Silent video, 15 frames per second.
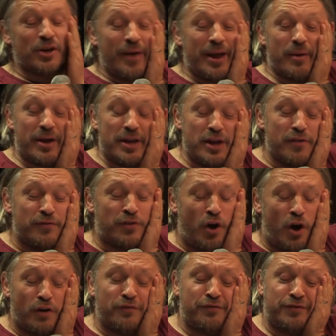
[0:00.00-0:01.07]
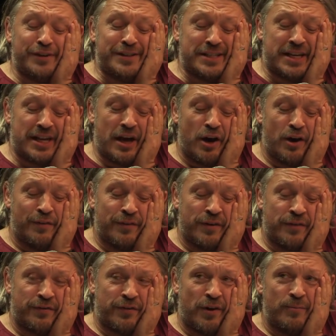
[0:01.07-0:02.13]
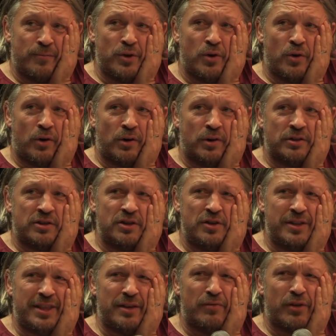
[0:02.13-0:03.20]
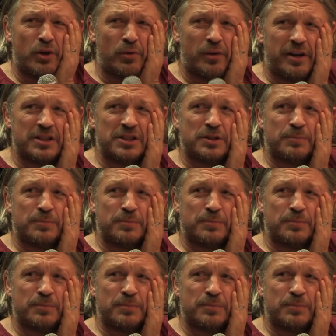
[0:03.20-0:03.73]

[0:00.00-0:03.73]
so anyway, you've hot-footed it over from your. You did, recorded a